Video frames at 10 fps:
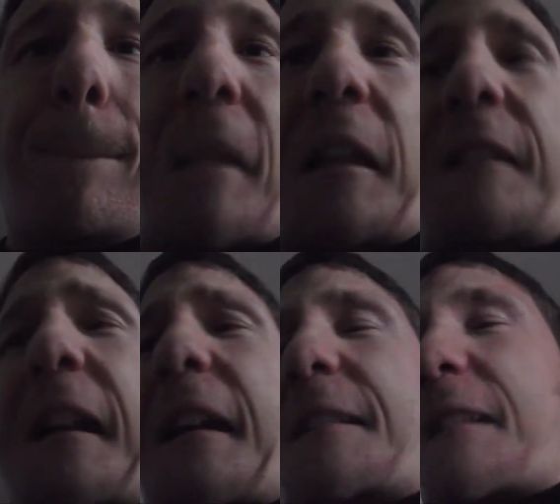
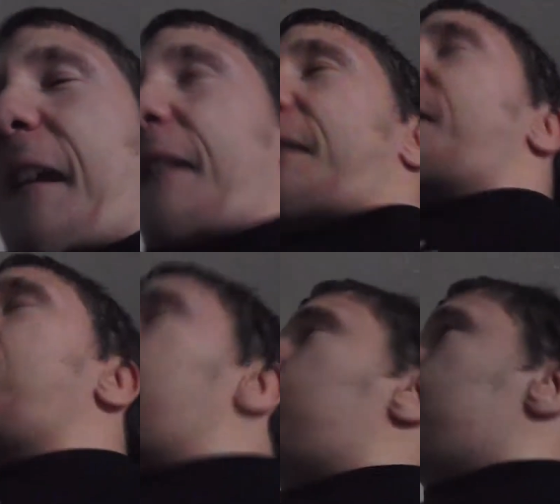like I said,
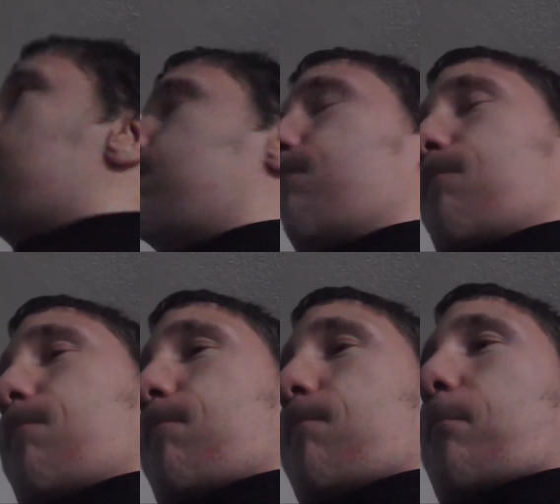
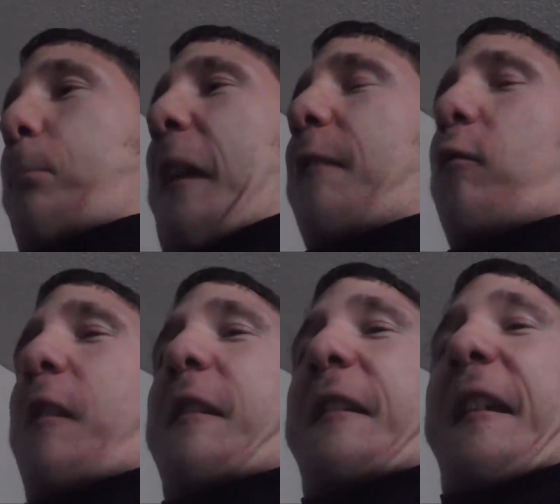
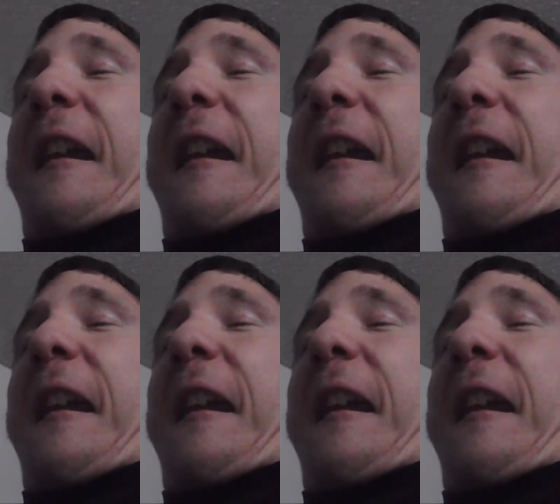patrons